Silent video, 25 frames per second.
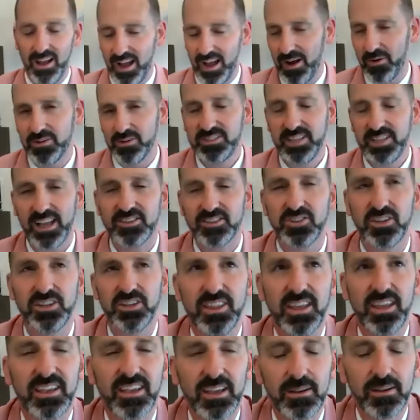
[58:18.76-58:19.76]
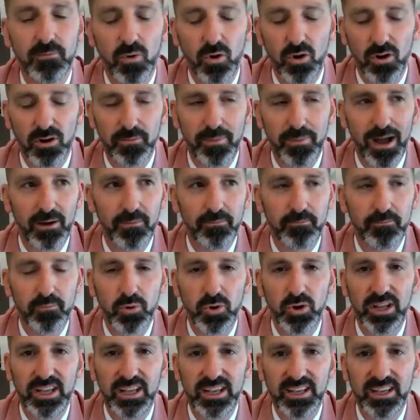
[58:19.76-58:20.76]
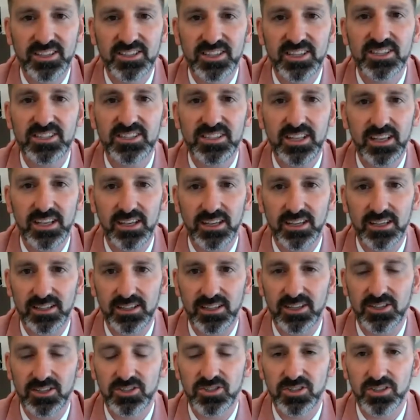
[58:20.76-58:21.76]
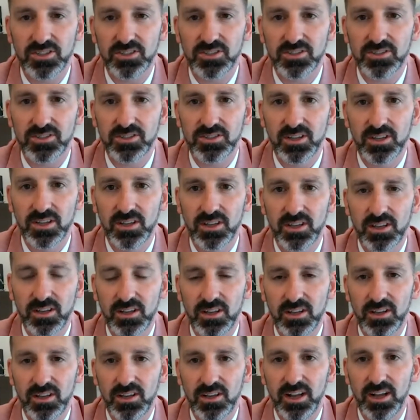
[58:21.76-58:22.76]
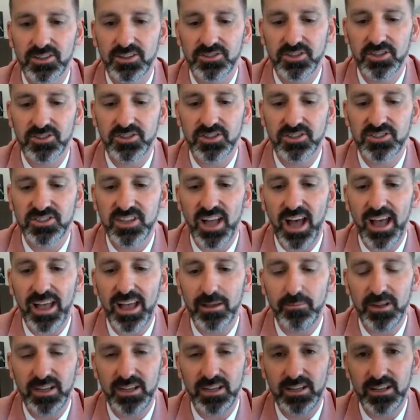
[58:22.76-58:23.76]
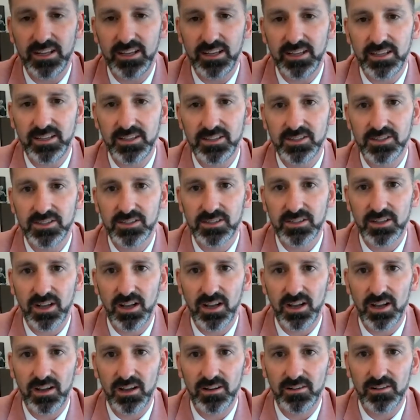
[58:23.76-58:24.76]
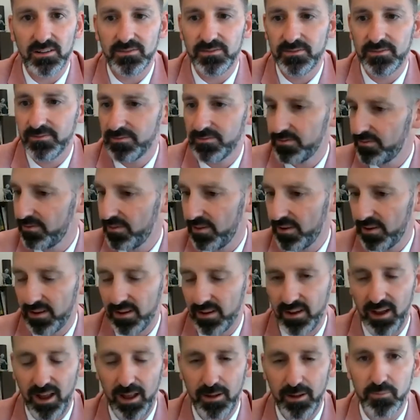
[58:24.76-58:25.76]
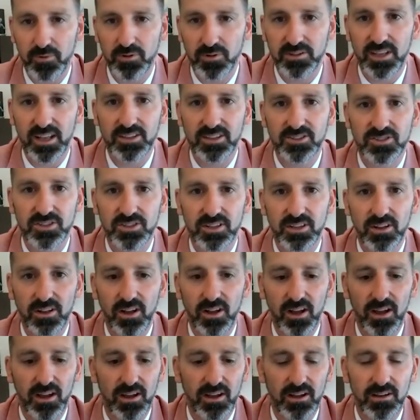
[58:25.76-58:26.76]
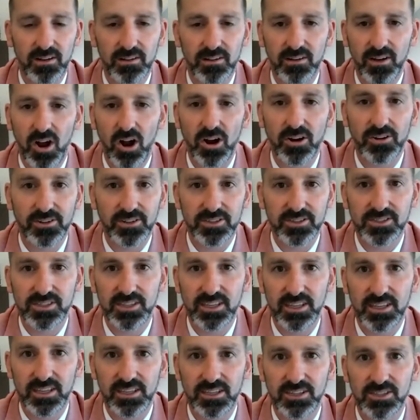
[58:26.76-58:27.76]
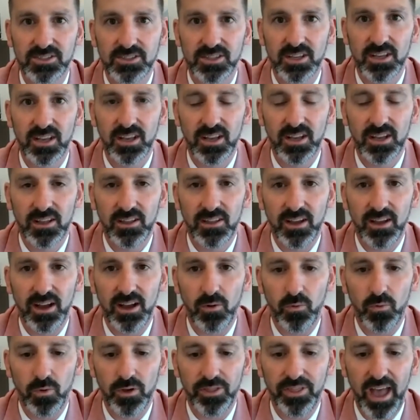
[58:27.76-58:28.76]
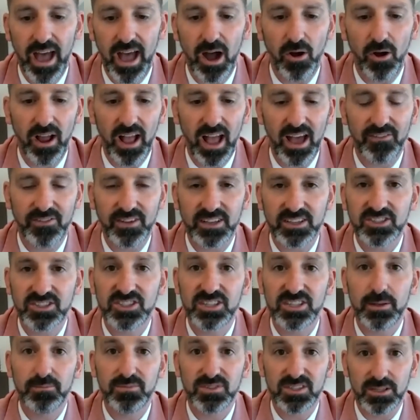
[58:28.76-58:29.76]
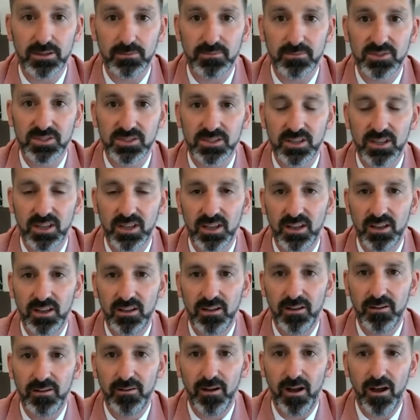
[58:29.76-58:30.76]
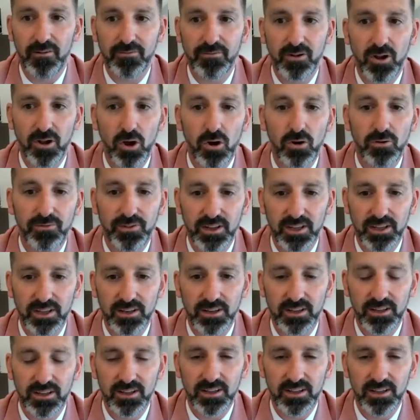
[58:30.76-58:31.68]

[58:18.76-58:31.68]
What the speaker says: I was actually thinking more about pre-existing conditions, such as diabetes, hypertension, heart disease, without having symptoms of COVID.